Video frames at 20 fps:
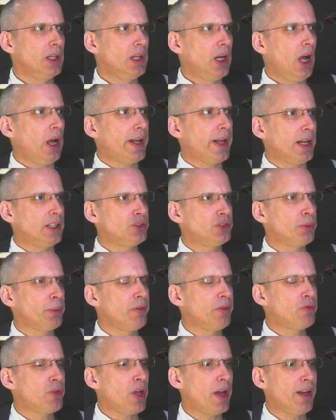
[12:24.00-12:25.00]
Okay, so
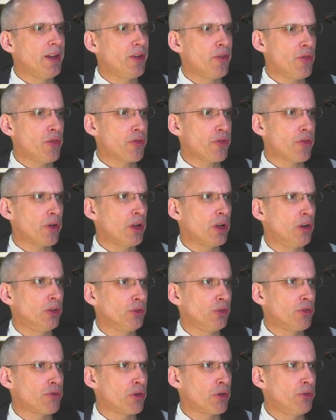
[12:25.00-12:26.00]
we've
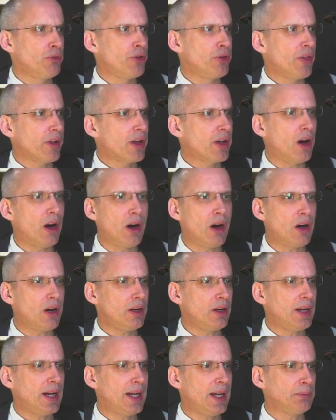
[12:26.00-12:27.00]
gone through to the
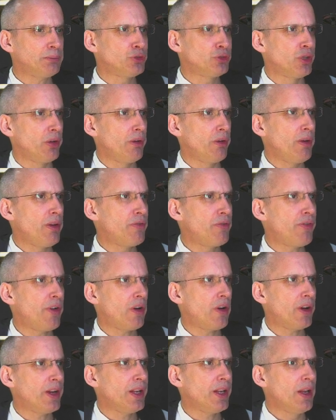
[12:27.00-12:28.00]
cart, absolutely
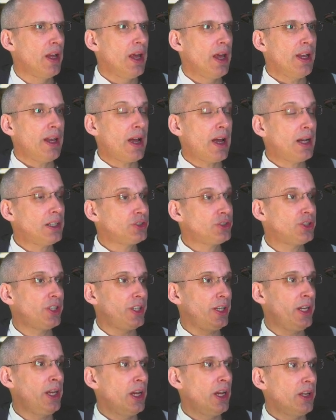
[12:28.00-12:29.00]
fine. Now,
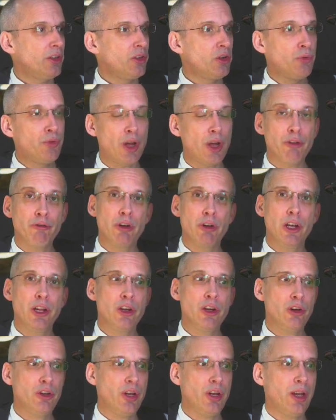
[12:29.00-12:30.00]
actually, you've done really
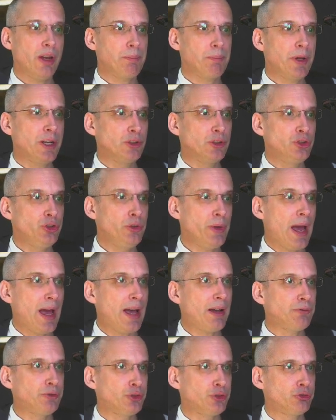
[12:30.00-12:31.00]
good here because you
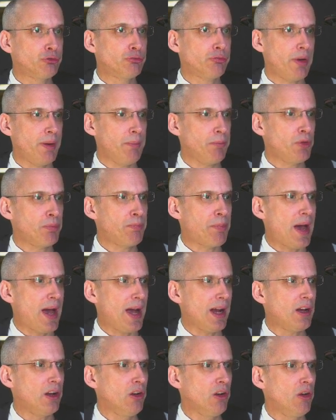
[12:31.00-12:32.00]
have stripped
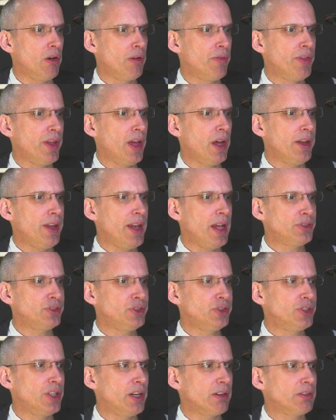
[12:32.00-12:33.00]
back a lot of the
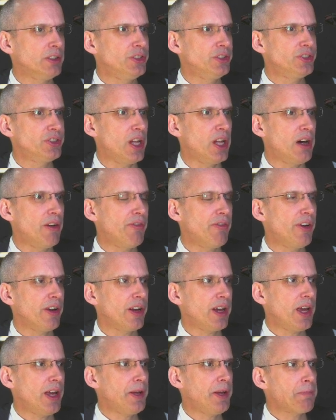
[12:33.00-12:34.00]
unnecessary stuff,
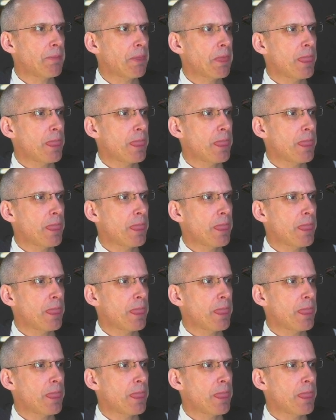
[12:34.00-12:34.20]
okay?